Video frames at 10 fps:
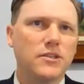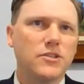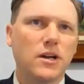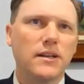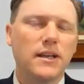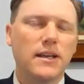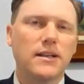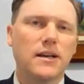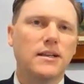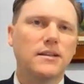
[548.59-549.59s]
John had
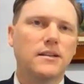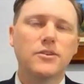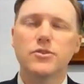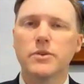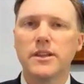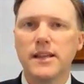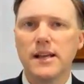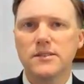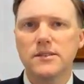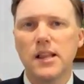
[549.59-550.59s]

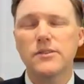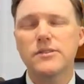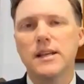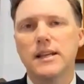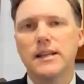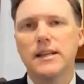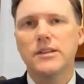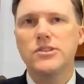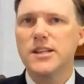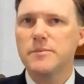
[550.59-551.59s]
$120,000 and
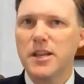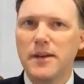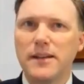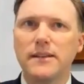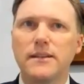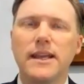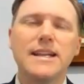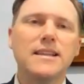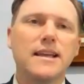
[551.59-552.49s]
Jan's making about $80,000.